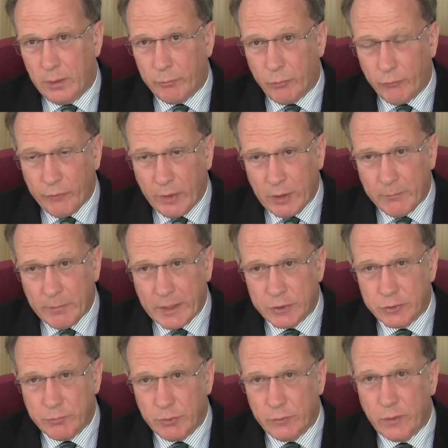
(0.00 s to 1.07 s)
portfolio
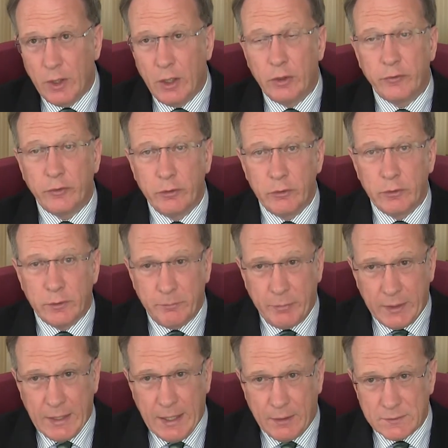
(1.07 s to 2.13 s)
management to the
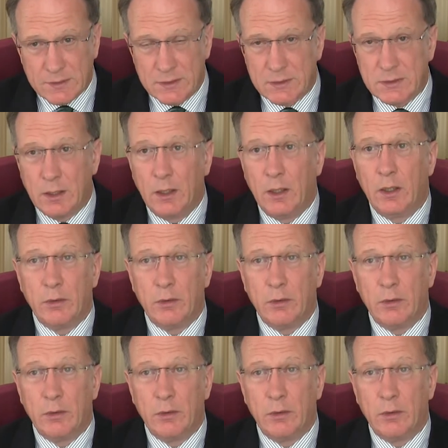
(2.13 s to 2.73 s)
big houses.